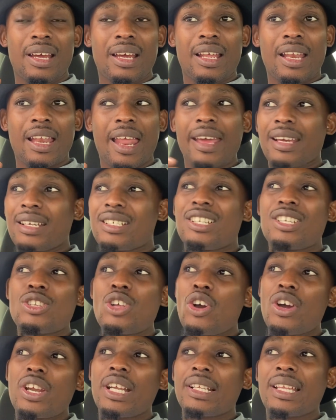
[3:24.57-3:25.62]
like she's
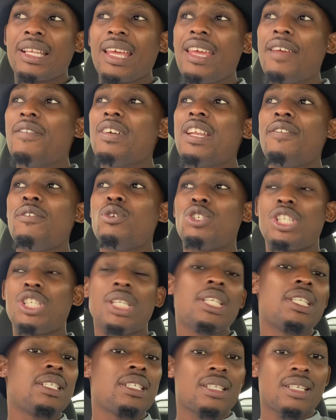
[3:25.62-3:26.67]
not gonna even if you
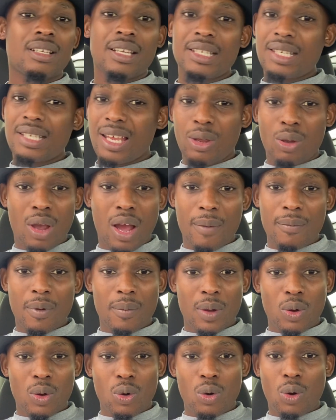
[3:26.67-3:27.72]
cheese let's say you come home
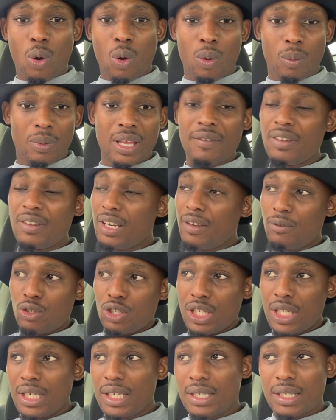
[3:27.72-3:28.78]
and go to home even if you
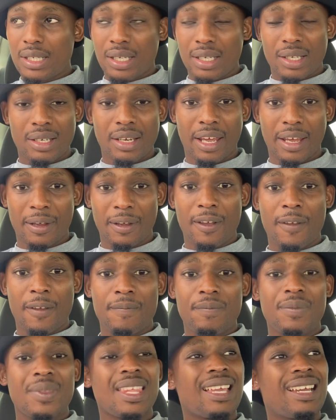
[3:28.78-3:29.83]
cheese nah,
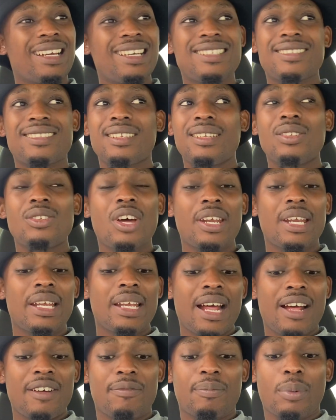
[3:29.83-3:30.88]
it's still not
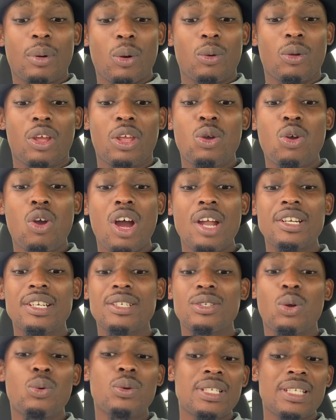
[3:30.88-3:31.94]
enough bro you can't
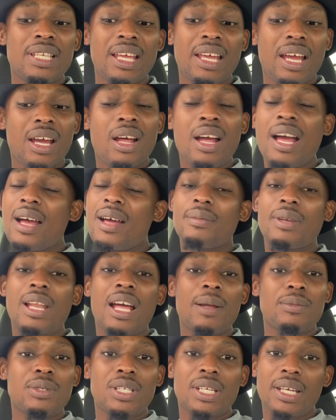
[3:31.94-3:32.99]
just always say um nah,
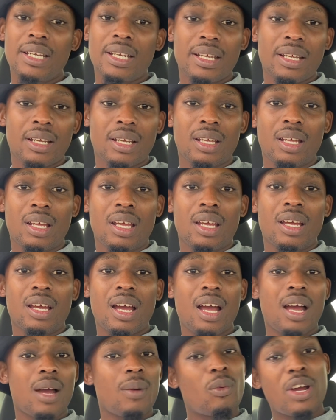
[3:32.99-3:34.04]
i'm chilling
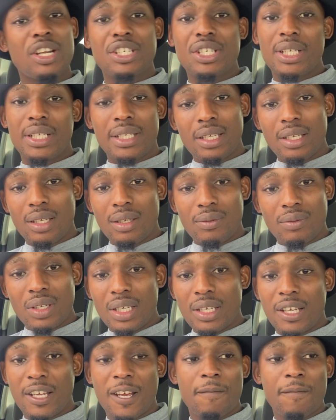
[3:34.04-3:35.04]
ah, i'm watching tv uh